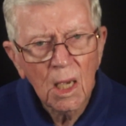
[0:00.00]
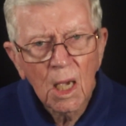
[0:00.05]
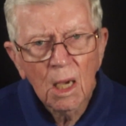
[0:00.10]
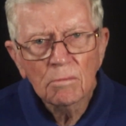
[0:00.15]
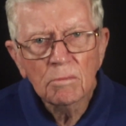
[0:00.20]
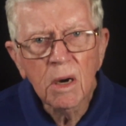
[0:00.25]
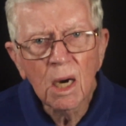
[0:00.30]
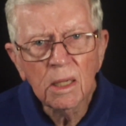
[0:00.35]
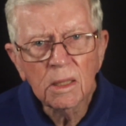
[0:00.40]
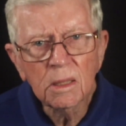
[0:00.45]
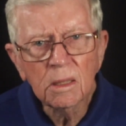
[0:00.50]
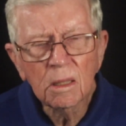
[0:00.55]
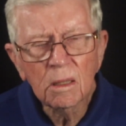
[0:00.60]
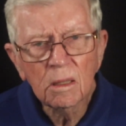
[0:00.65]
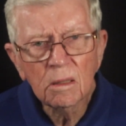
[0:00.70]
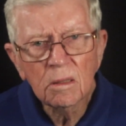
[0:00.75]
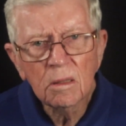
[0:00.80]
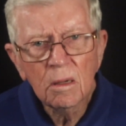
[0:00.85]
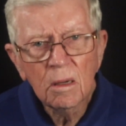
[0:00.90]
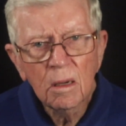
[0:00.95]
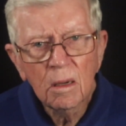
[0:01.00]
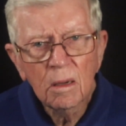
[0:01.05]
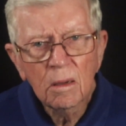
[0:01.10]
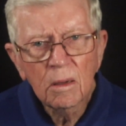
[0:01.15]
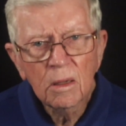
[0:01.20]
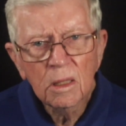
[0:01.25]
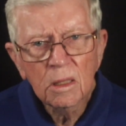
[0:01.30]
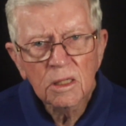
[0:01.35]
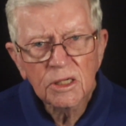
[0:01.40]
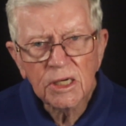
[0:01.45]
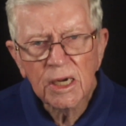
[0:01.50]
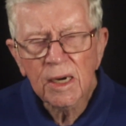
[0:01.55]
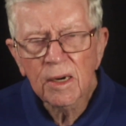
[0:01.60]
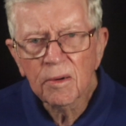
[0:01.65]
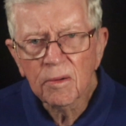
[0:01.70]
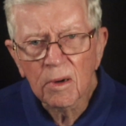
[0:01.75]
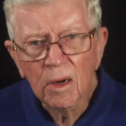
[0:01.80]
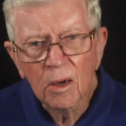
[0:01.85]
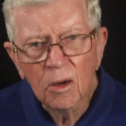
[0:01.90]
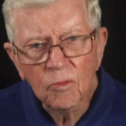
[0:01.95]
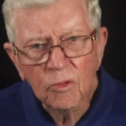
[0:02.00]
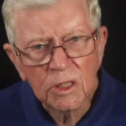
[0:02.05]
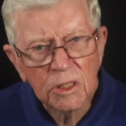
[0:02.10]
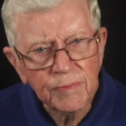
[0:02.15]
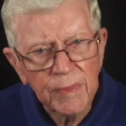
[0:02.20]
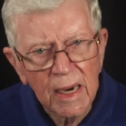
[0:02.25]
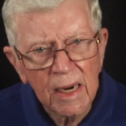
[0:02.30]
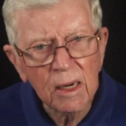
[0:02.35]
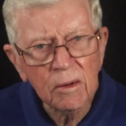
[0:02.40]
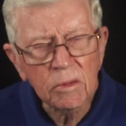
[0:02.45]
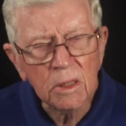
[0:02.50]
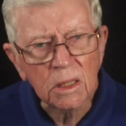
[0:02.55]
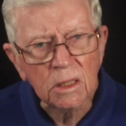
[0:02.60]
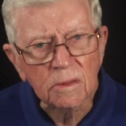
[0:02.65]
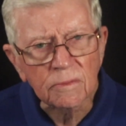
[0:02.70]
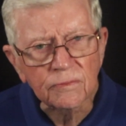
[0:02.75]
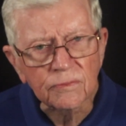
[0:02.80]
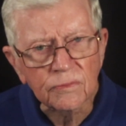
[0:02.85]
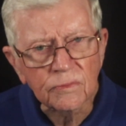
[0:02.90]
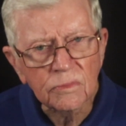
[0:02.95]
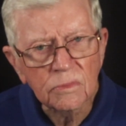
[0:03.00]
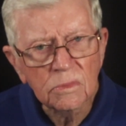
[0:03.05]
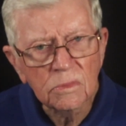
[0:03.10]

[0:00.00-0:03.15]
But Sarah was barren.